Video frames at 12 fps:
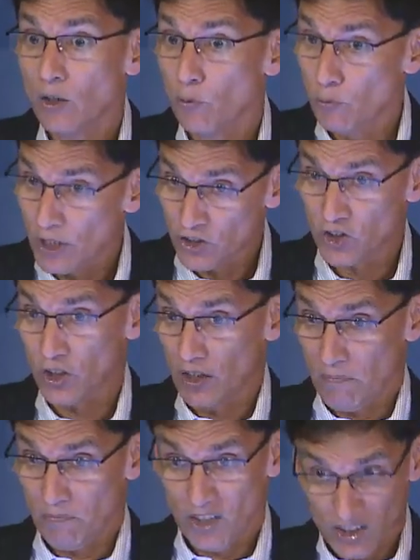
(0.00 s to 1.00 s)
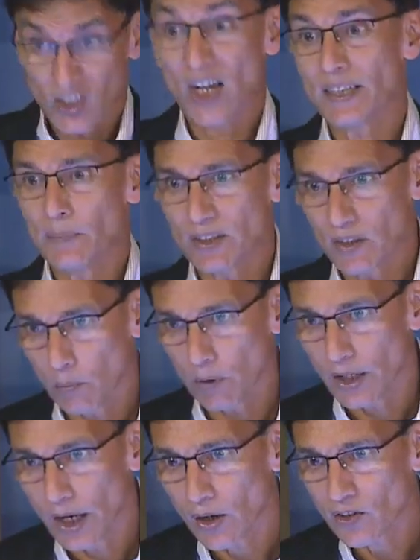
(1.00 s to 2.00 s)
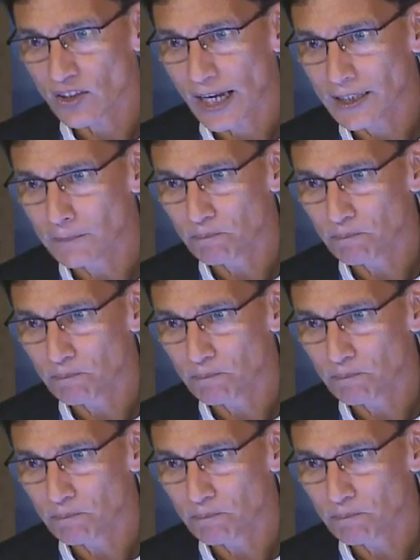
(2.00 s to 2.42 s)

Which does not emit carbon dioxide.